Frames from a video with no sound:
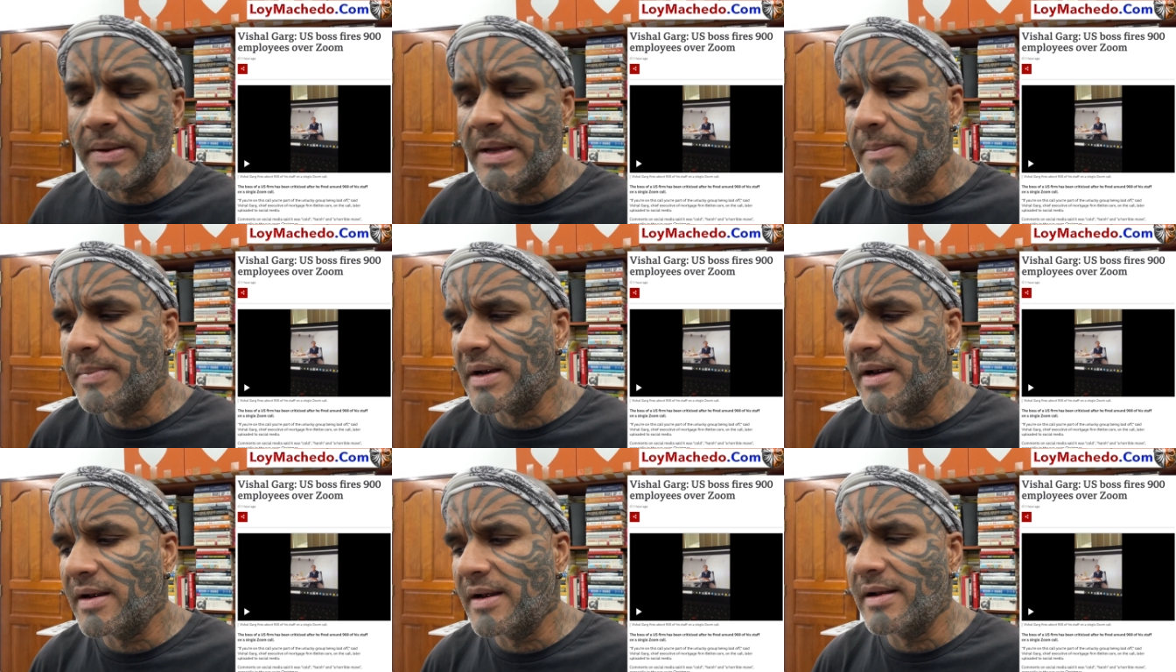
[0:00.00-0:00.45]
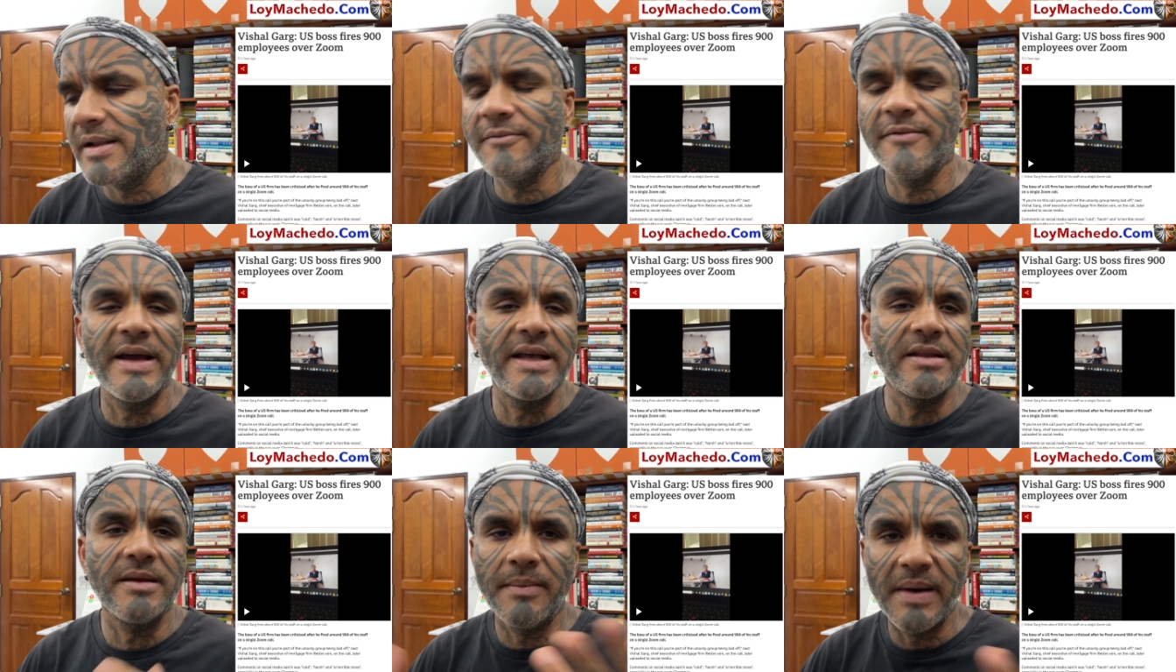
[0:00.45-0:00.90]
people,
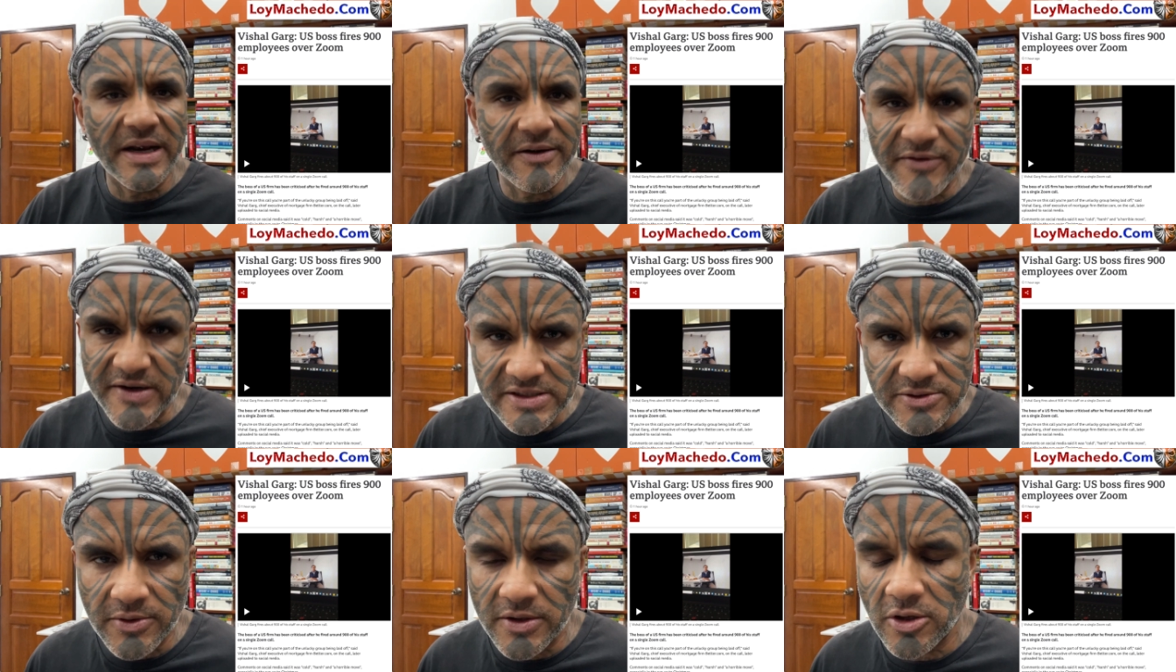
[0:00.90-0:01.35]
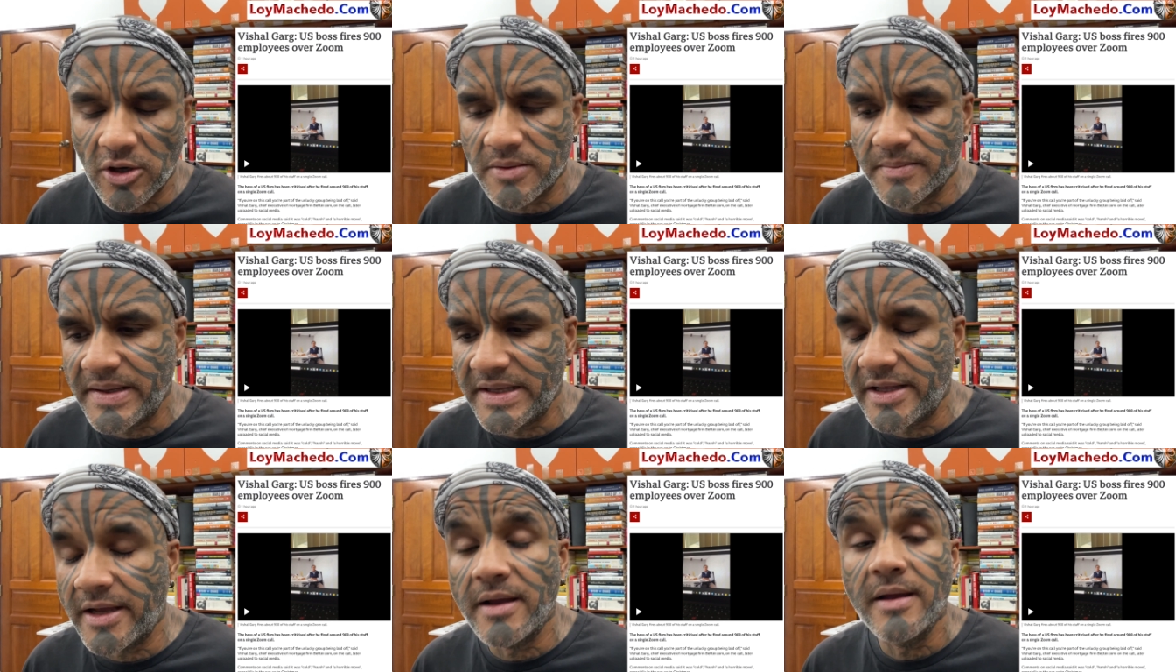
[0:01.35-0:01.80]
where the benefits will not
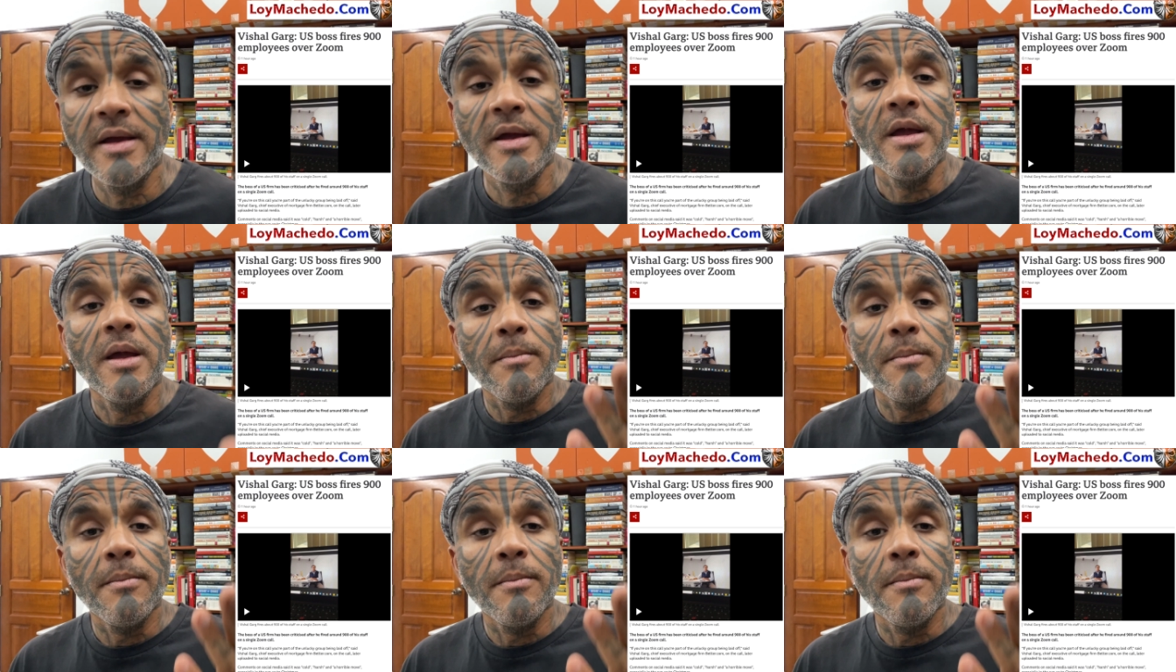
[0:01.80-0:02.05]
be there.